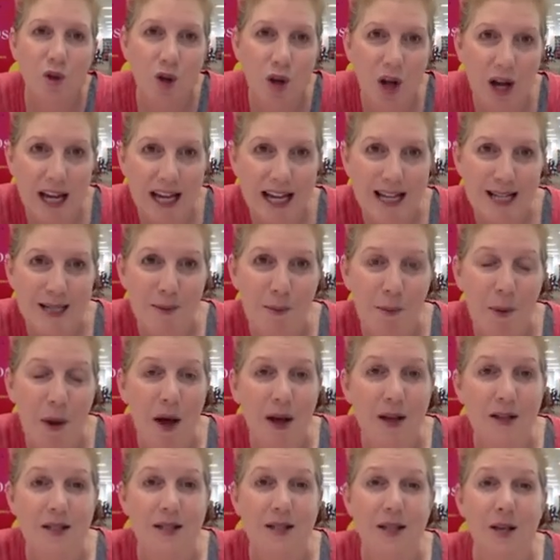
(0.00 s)
as a
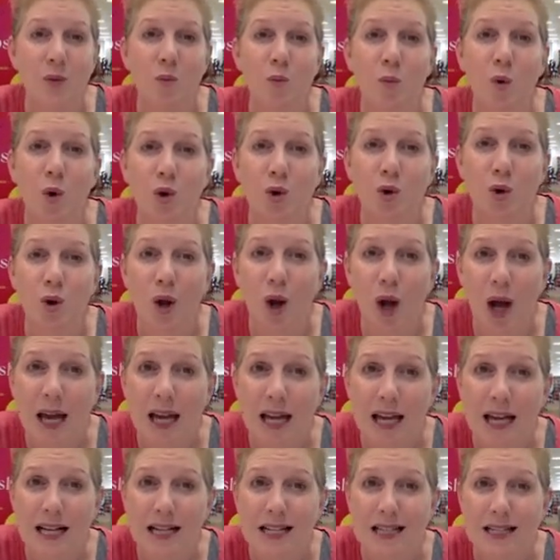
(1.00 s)
person, what you're
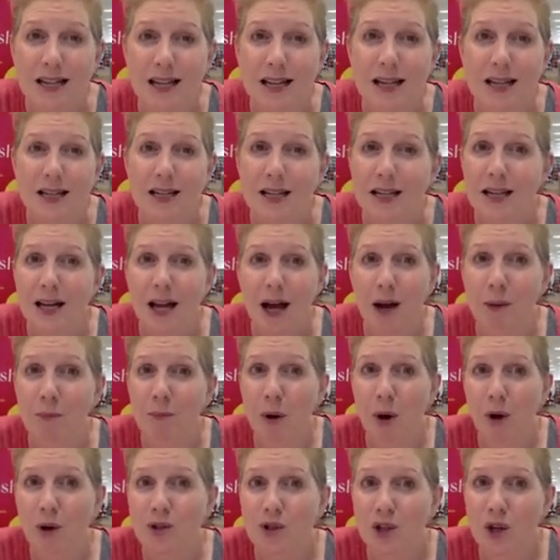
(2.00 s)
like as a
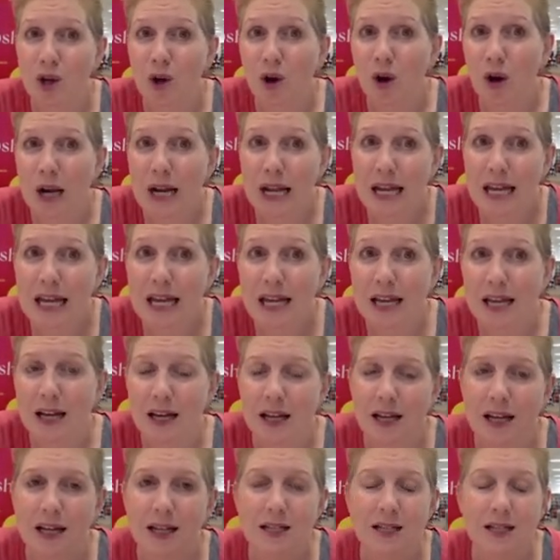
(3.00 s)
boss, a colleague,
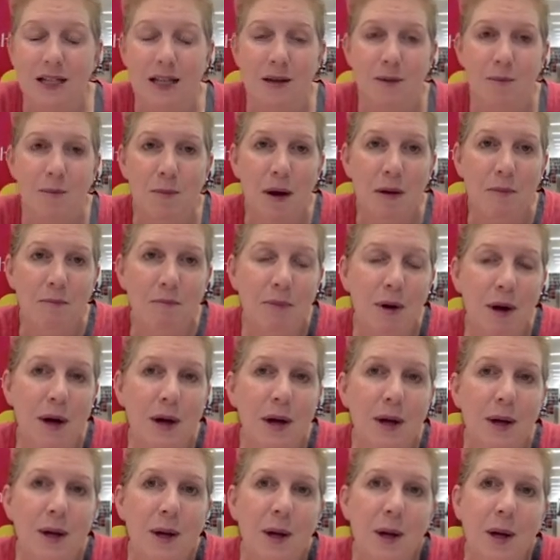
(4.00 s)
a team member,
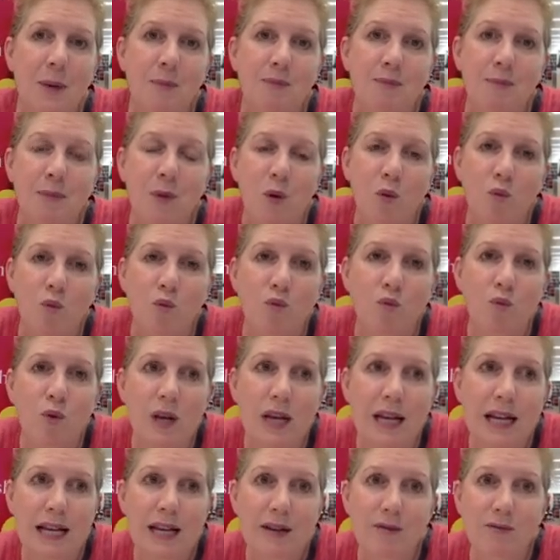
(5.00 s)

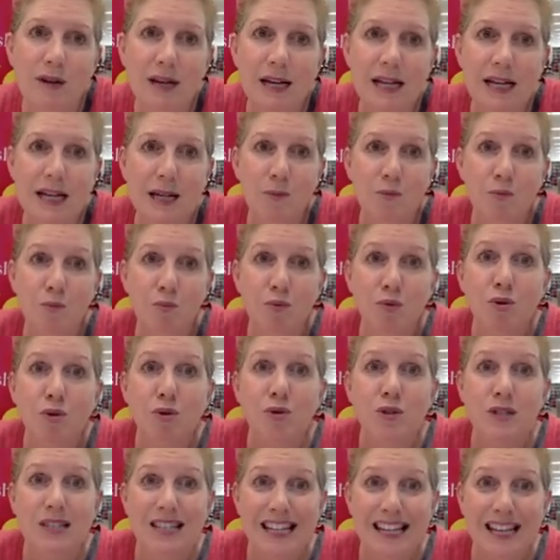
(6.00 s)
really, really
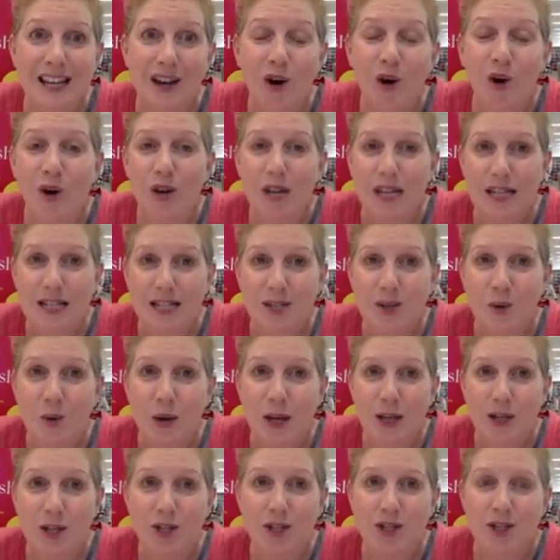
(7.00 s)
brutally honest
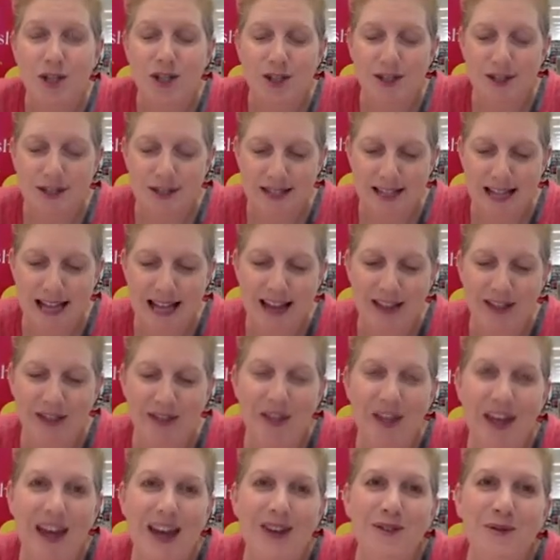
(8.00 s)
questions. And
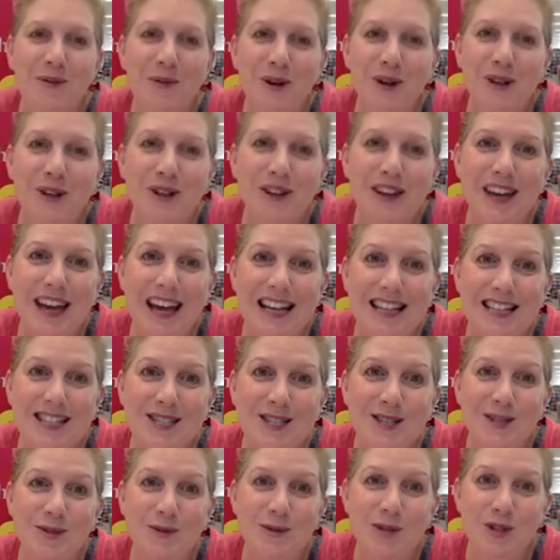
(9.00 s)
then what you get
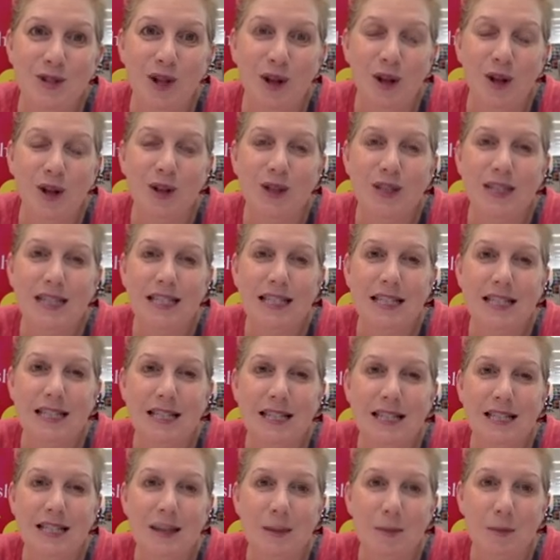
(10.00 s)
as a result is a
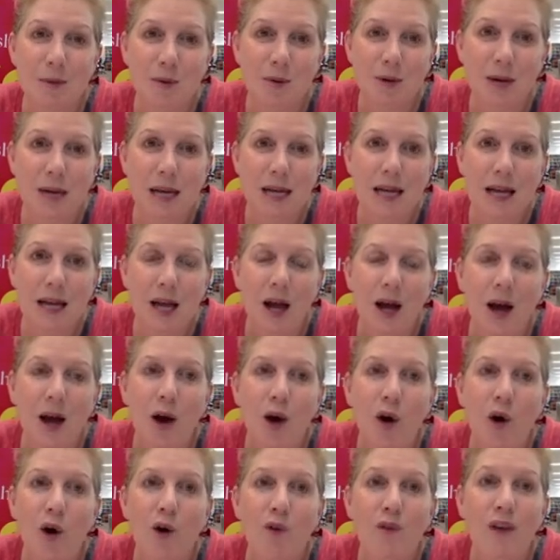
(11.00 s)
summary
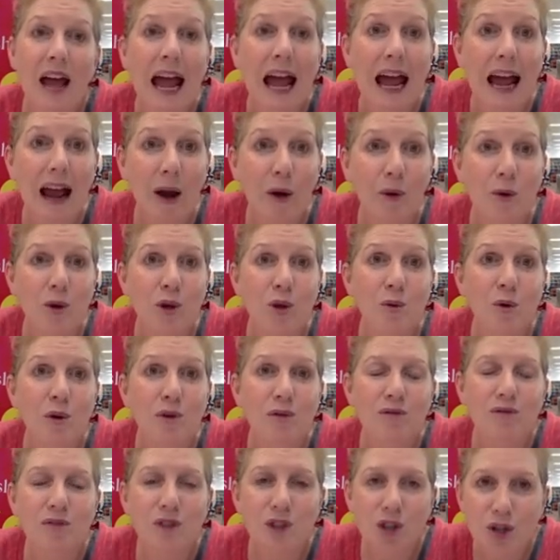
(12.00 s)
of how you are
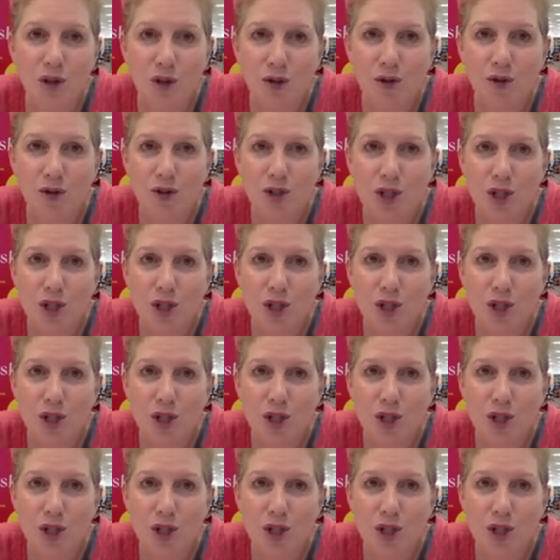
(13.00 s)
viewed